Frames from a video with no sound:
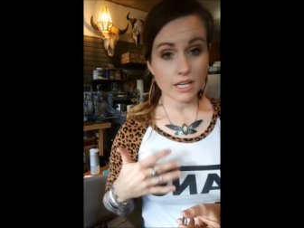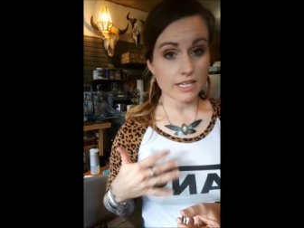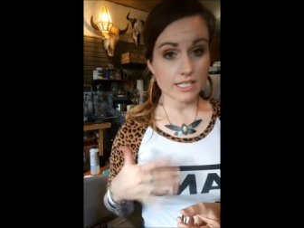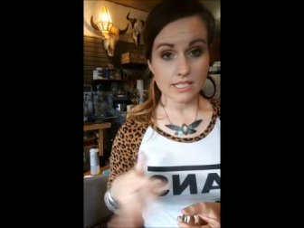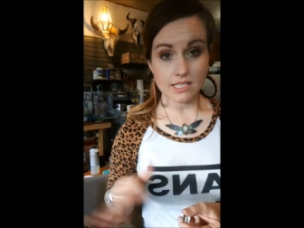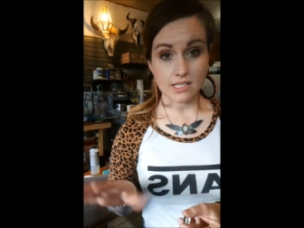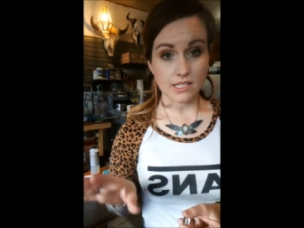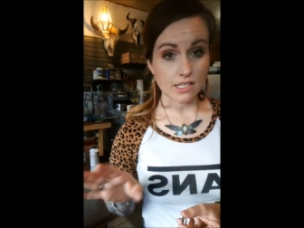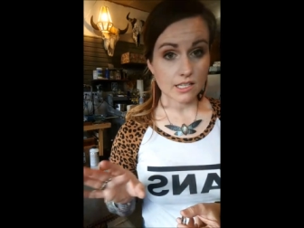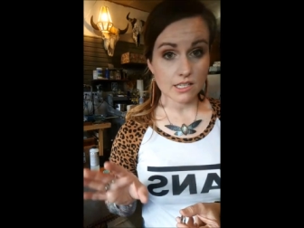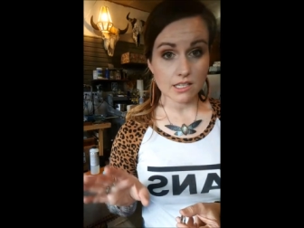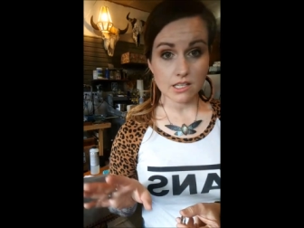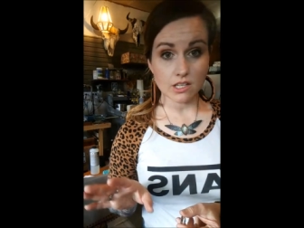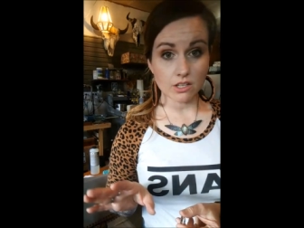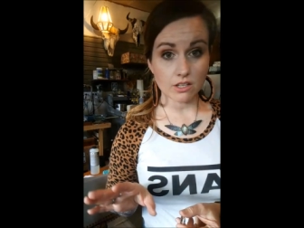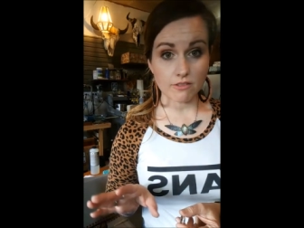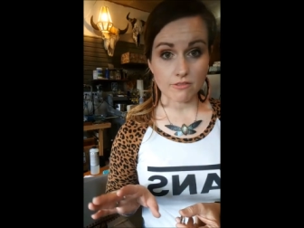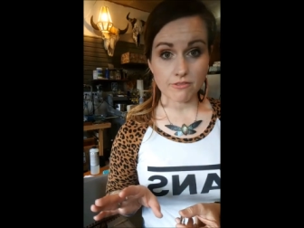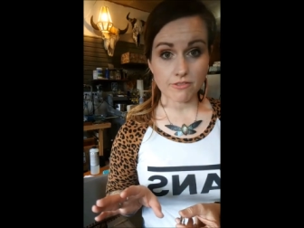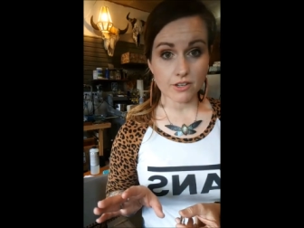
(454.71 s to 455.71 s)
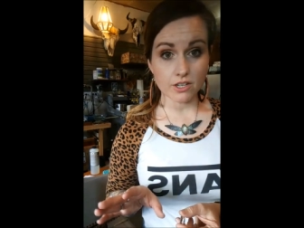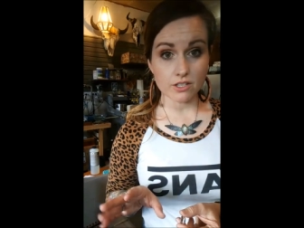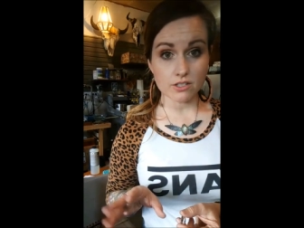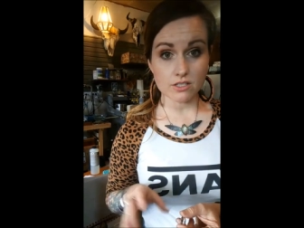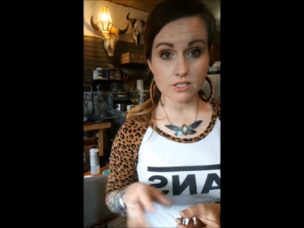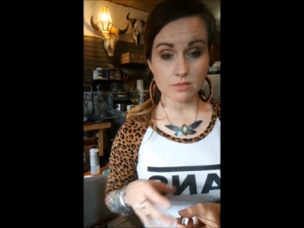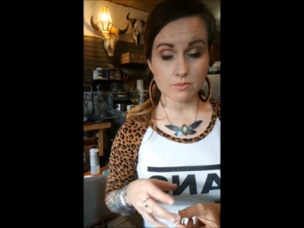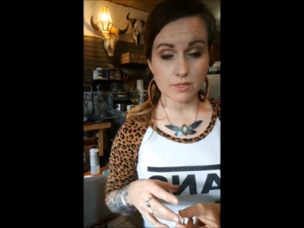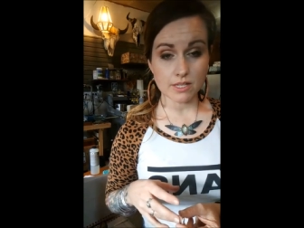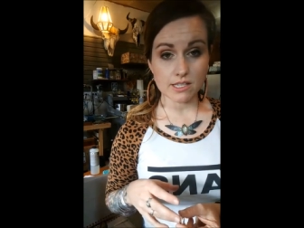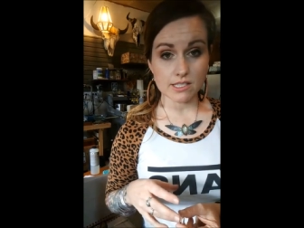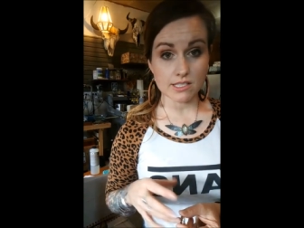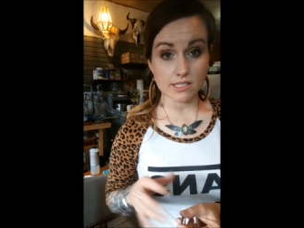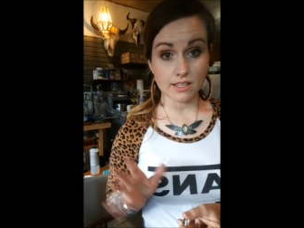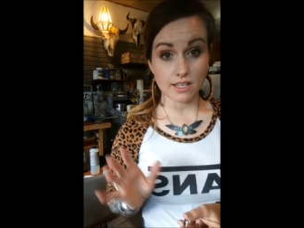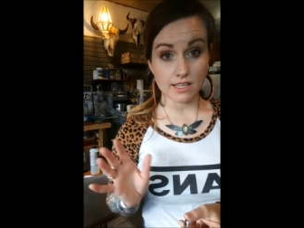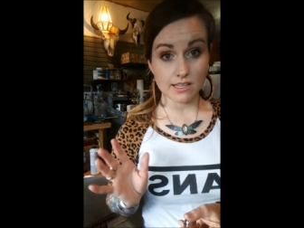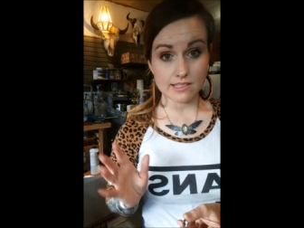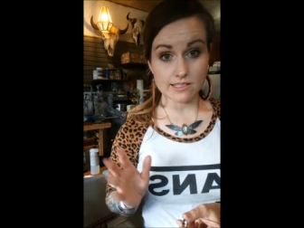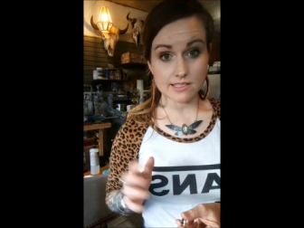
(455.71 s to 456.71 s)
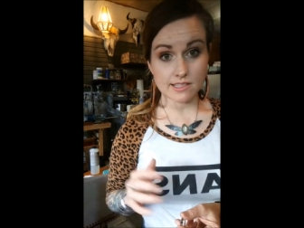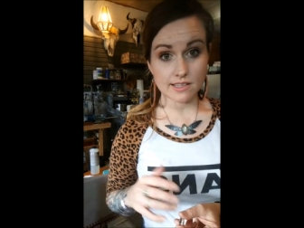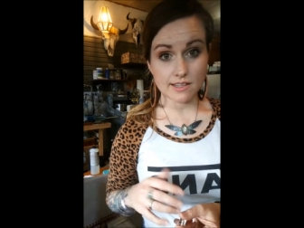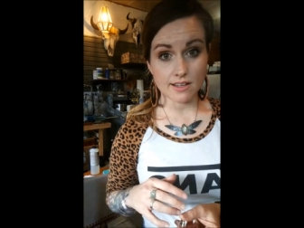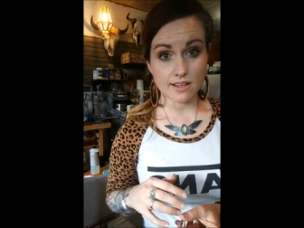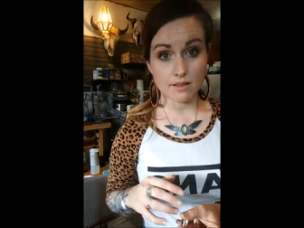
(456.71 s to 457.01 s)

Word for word: I didn't anneal it first because, I, like I said,